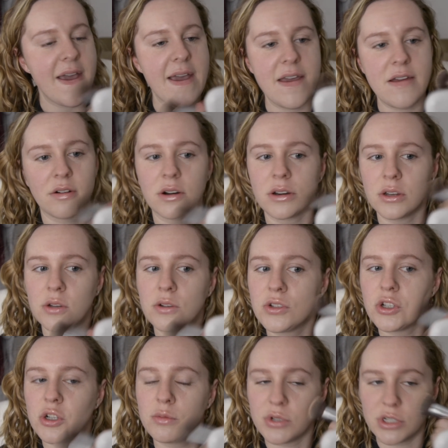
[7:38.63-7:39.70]
here on
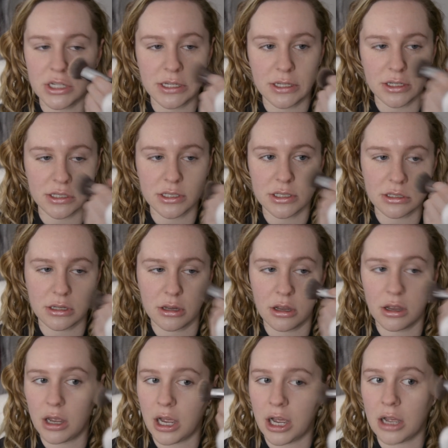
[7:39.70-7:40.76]
YouTube. She is
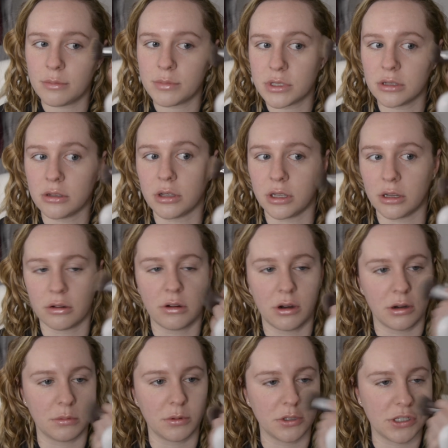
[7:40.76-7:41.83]
absolutely
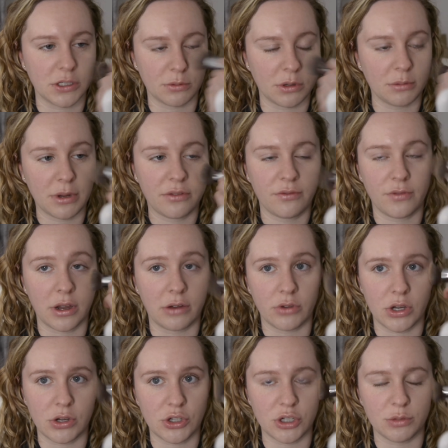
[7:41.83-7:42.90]
incredible. She's one of my favourite
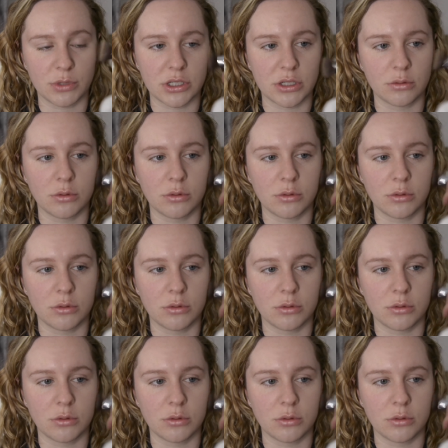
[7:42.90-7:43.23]
YouTubers to